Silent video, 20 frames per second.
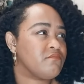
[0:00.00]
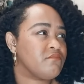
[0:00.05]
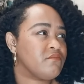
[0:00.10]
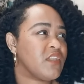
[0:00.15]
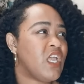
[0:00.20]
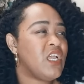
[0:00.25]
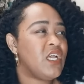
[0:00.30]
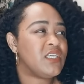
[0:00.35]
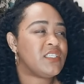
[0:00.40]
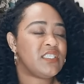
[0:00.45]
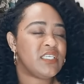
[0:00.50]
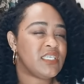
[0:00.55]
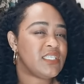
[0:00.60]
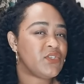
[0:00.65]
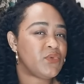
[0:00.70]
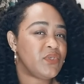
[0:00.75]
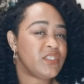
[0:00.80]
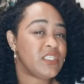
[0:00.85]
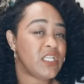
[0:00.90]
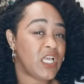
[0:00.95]
Accessories
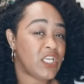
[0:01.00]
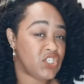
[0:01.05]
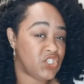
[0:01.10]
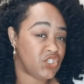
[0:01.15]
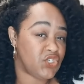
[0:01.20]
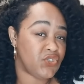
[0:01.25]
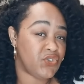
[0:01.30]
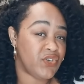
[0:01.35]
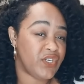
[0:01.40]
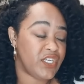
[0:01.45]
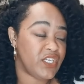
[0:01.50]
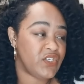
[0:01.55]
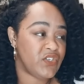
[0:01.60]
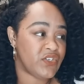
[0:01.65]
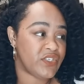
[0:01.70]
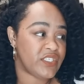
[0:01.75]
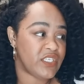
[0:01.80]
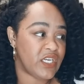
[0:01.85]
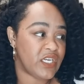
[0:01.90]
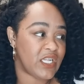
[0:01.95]
like jewelry, your
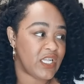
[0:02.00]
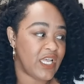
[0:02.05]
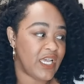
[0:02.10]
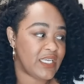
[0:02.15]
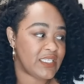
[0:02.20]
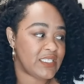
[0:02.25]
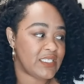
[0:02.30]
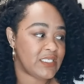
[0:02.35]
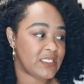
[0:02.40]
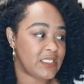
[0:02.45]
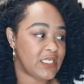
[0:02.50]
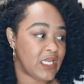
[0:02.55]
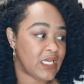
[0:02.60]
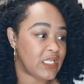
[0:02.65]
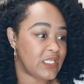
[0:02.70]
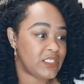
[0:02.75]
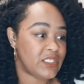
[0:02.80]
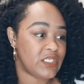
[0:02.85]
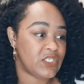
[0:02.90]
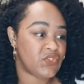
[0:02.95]
sunglasses,
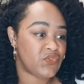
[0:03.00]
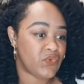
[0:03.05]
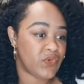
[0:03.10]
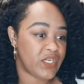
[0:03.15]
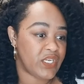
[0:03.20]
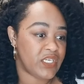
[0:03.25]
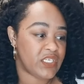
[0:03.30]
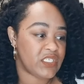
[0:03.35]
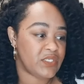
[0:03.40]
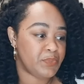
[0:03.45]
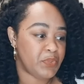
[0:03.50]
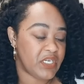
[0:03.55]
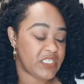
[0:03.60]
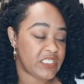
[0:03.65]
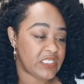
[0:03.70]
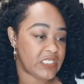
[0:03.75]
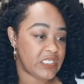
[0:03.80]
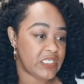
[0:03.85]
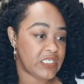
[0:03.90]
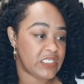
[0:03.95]
necklaces, rings,
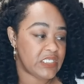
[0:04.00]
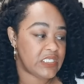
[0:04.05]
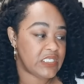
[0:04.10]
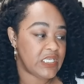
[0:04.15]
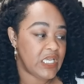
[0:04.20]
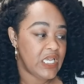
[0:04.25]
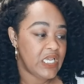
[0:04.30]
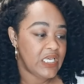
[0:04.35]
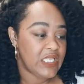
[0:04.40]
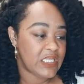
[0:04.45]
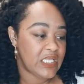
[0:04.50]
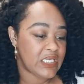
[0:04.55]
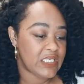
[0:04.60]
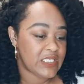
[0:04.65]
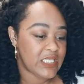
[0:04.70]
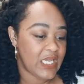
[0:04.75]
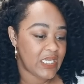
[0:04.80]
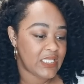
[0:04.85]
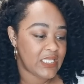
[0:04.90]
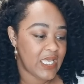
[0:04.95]
bracelets, things
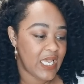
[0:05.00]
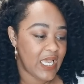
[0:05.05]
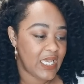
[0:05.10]
like that.